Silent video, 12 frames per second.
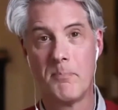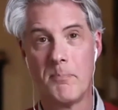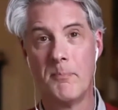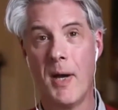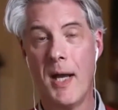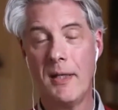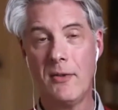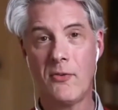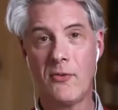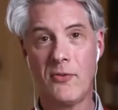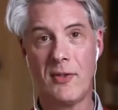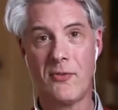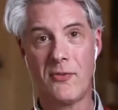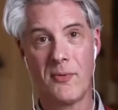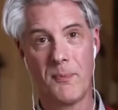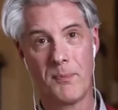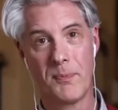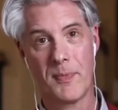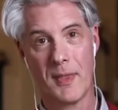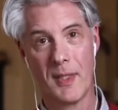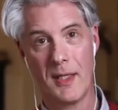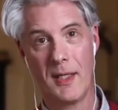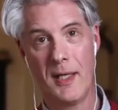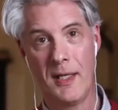mine sits
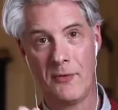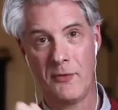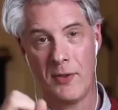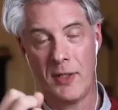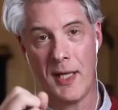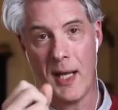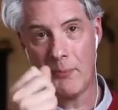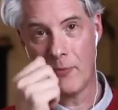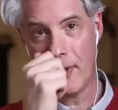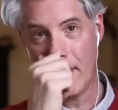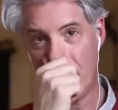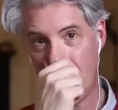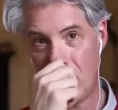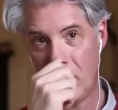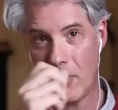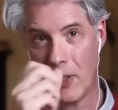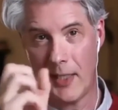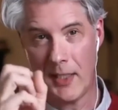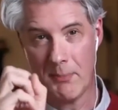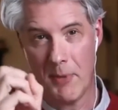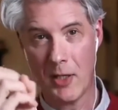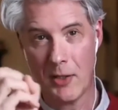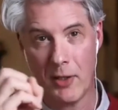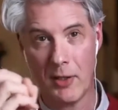as an encapsulated tumor like a
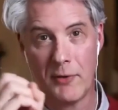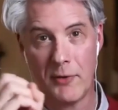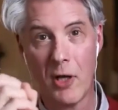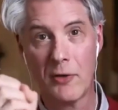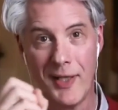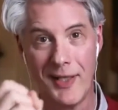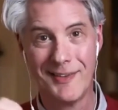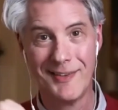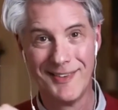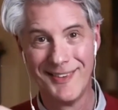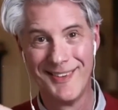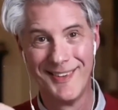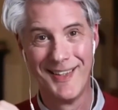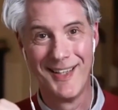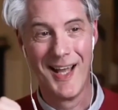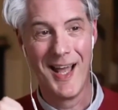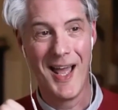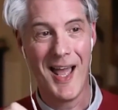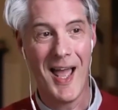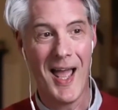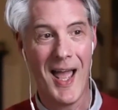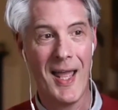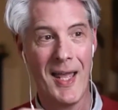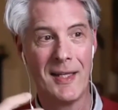Molotov cocktail.
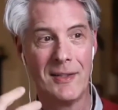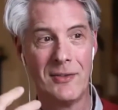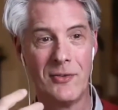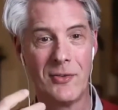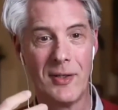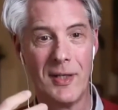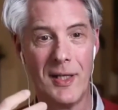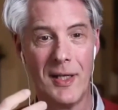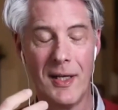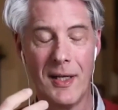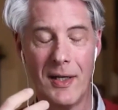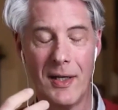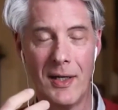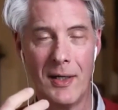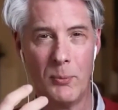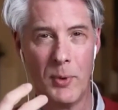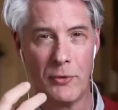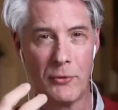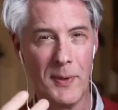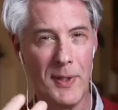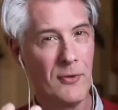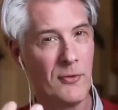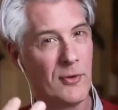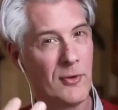And what
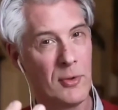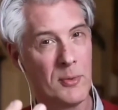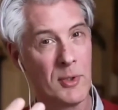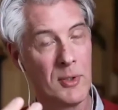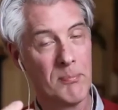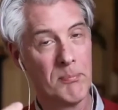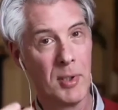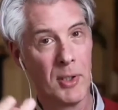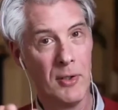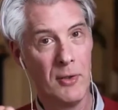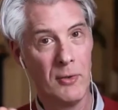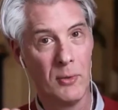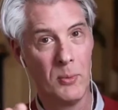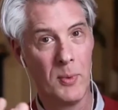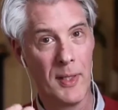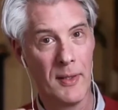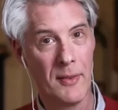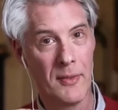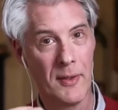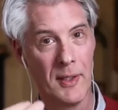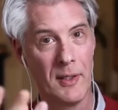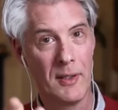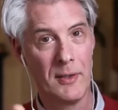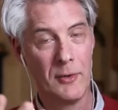triggers the tumor to blow with
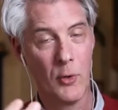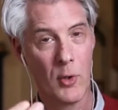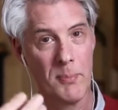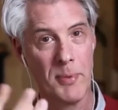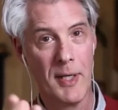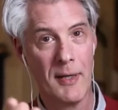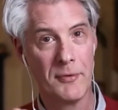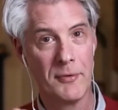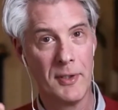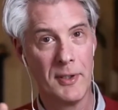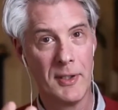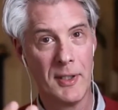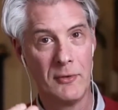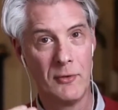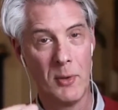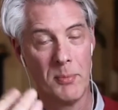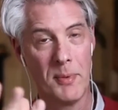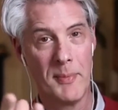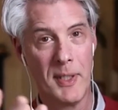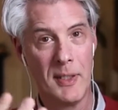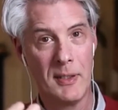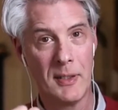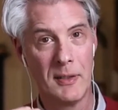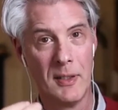norepinephrine and
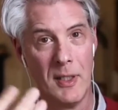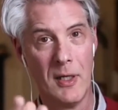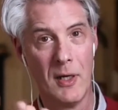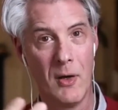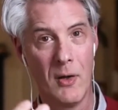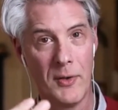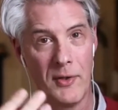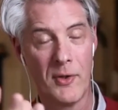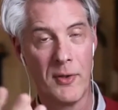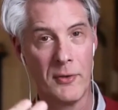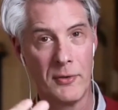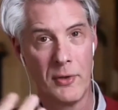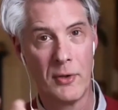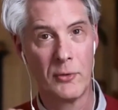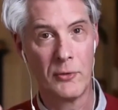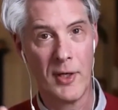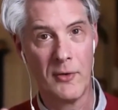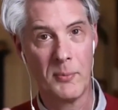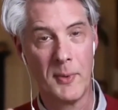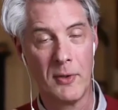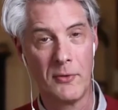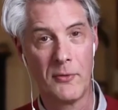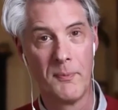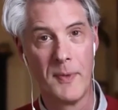dopamine and all these other
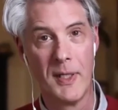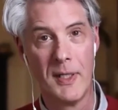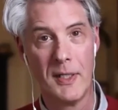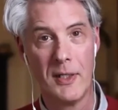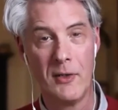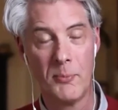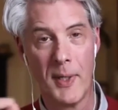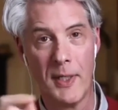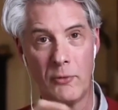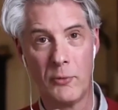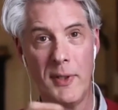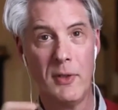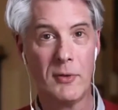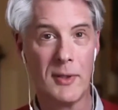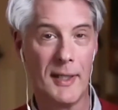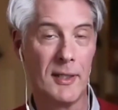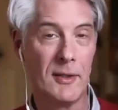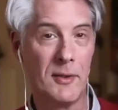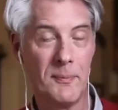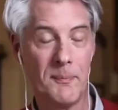neurotransmitters is my adrenal gland.